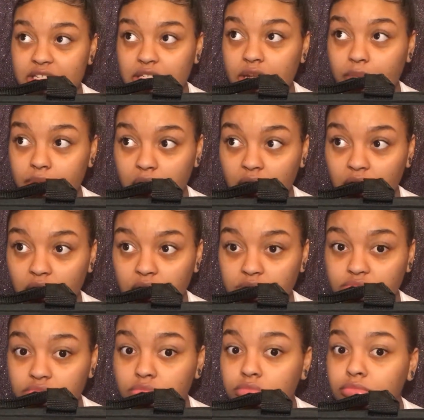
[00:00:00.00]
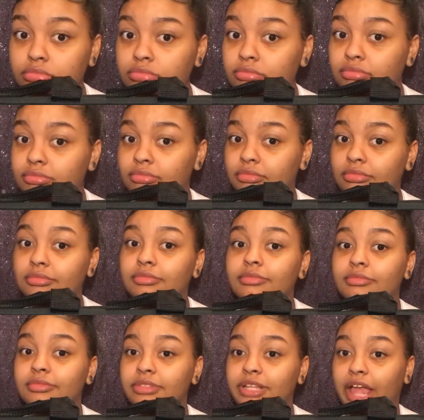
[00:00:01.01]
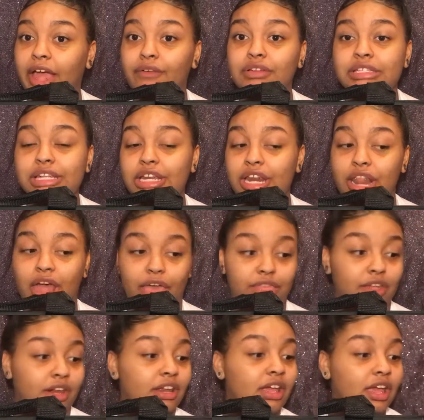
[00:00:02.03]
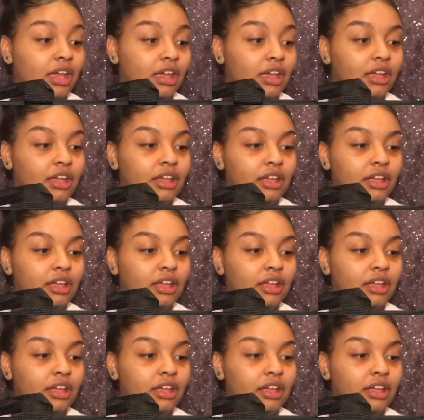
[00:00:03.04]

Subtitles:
something. They haven't seen nothing yet.